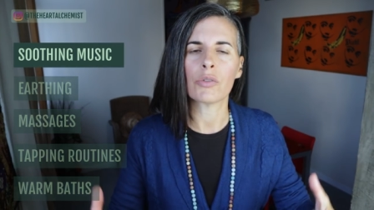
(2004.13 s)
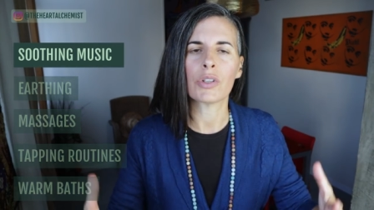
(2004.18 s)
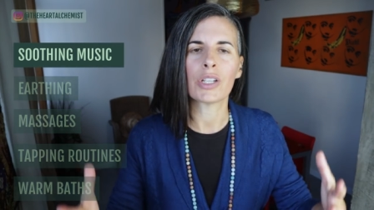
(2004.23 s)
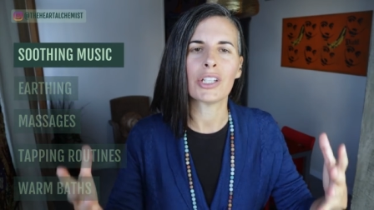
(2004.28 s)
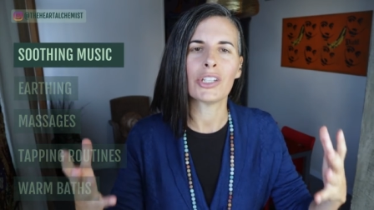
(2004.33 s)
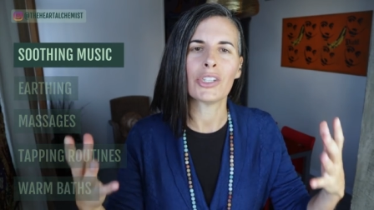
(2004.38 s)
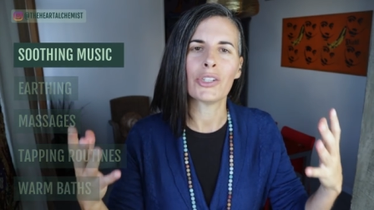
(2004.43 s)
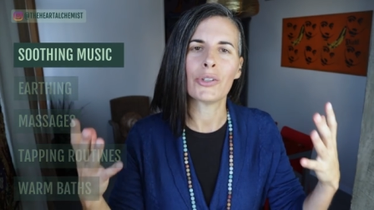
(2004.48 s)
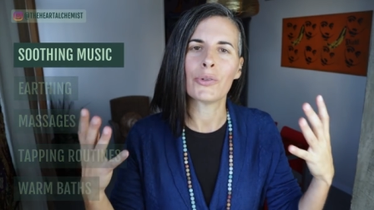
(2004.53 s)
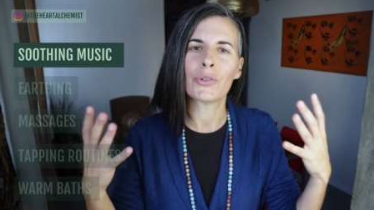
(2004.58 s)
You
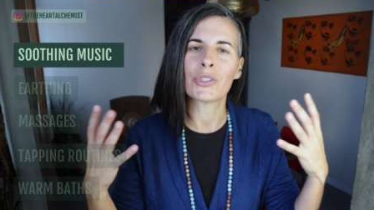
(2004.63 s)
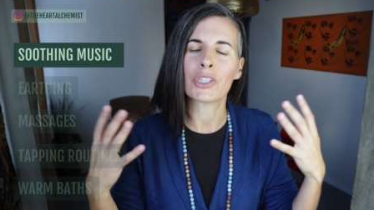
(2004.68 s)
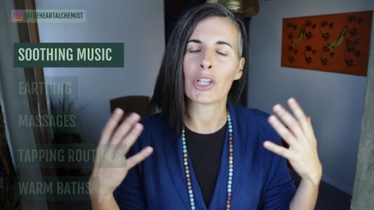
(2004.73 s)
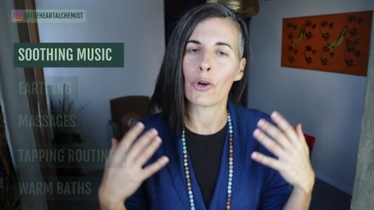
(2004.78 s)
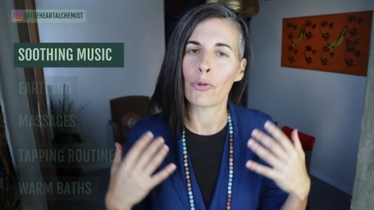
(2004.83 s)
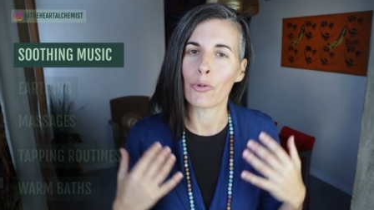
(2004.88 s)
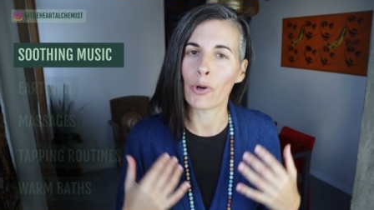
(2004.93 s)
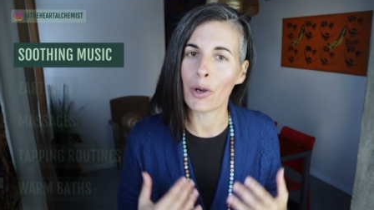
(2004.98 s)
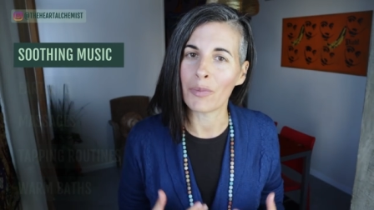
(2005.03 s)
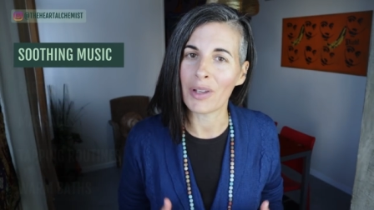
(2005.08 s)
can use
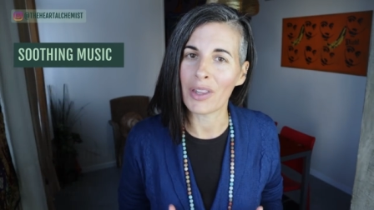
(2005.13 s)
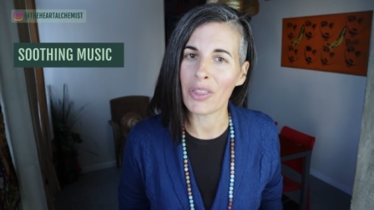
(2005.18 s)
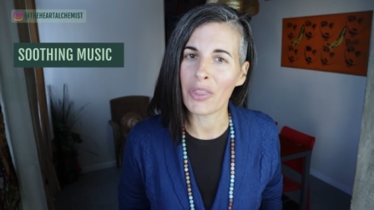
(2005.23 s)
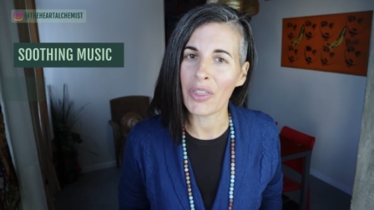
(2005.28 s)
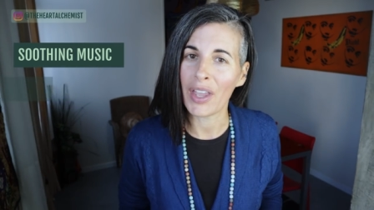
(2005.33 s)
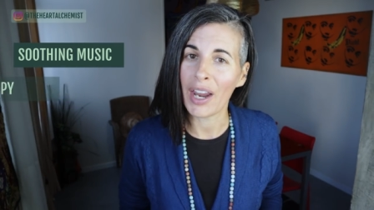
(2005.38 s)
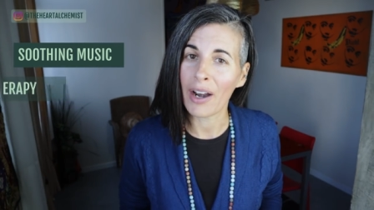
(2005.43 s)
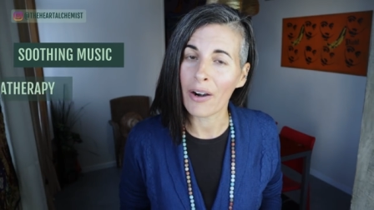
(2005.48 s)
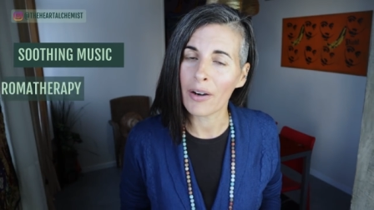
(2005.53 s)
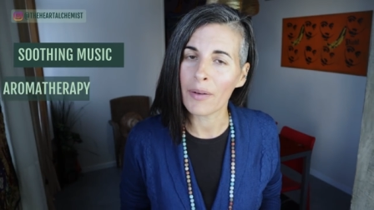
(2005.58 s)

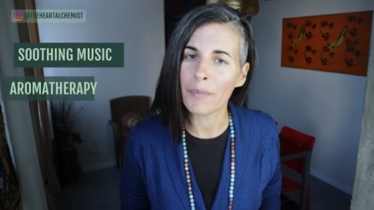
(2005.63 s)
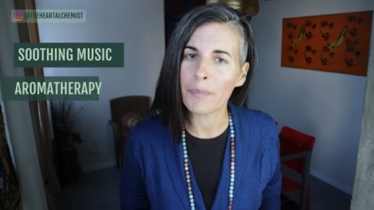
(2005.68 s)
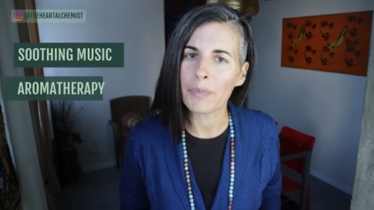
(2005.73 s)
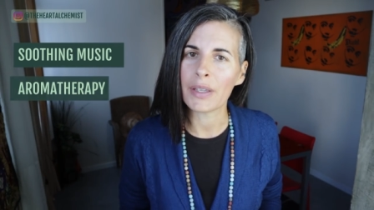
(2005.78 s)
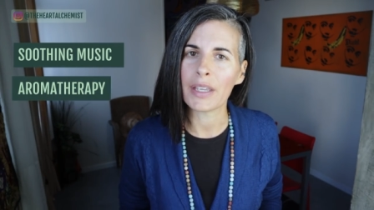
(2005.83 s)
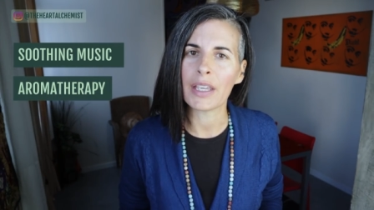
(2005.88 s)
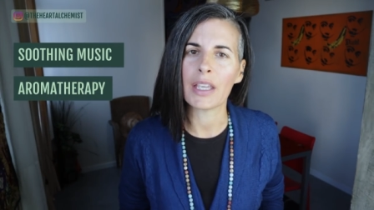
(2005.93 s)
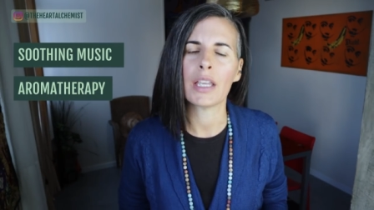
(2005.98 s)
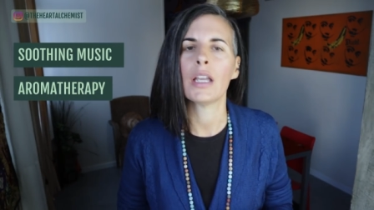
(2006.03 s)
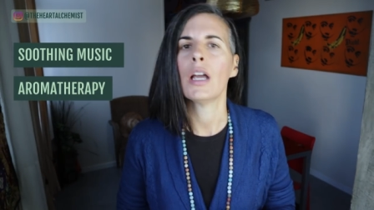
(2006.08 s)

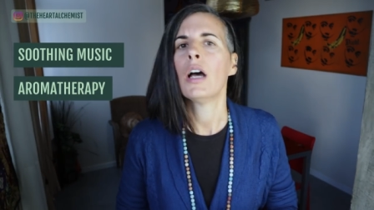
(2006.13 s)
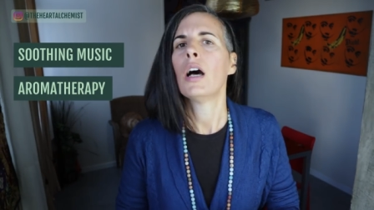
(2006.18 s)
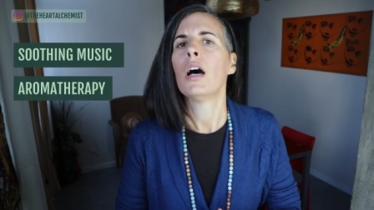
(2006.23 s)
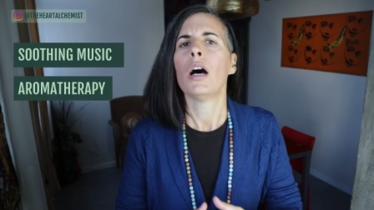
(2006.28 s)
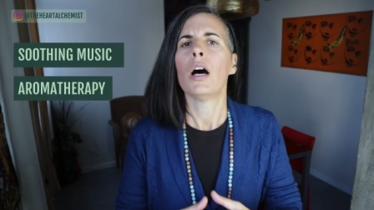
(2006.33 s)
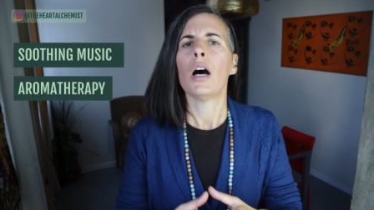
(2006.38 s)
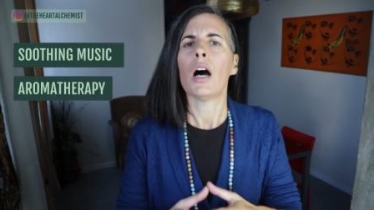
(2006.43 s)
aromatherapy.